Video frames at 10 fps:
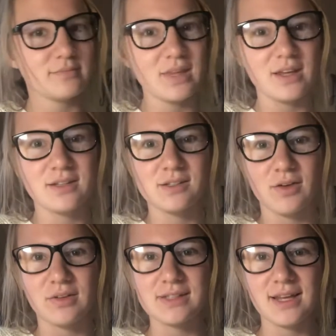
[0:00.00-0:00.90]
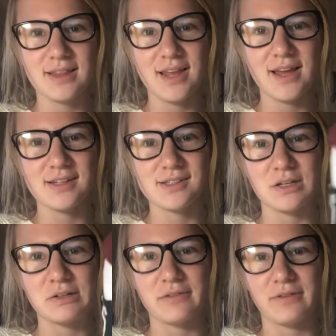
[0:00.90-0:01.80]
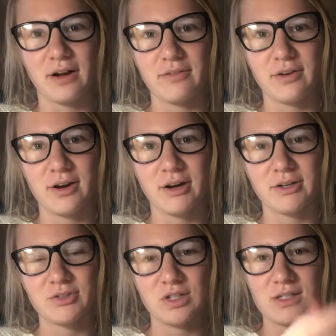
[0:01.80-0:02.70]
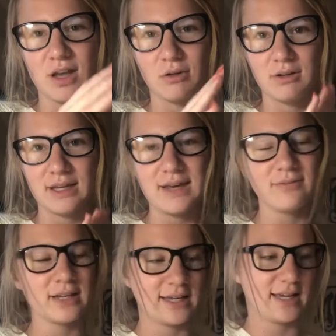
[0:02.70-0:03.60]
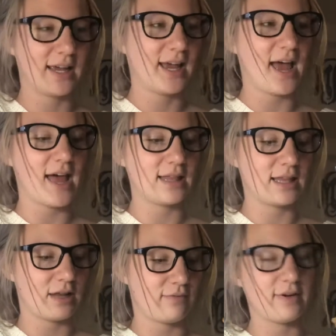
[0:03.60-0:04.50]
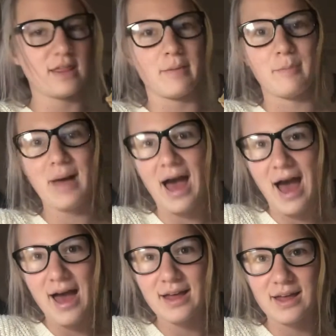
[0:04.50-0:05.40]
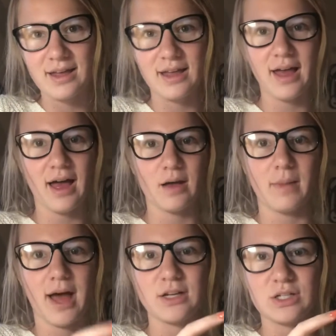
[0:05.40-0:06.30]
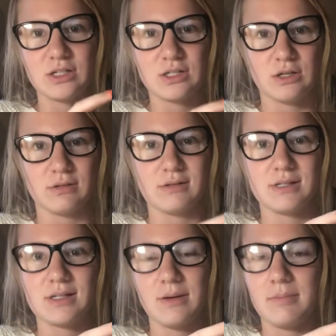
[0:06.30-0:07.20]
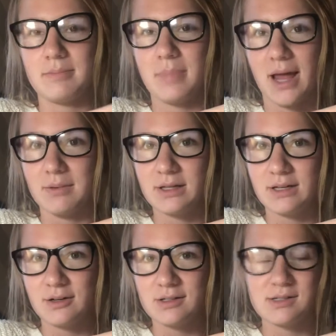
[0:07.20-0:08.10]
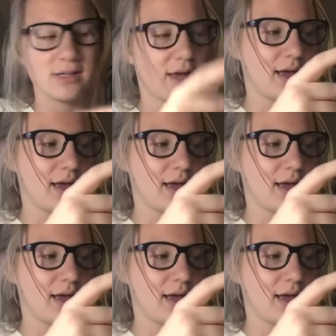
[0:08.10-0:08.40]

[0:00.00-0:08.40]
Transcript: And so it looks like this. So the front of her, she's Oakley. And then for the back, I just used pipe cleaners.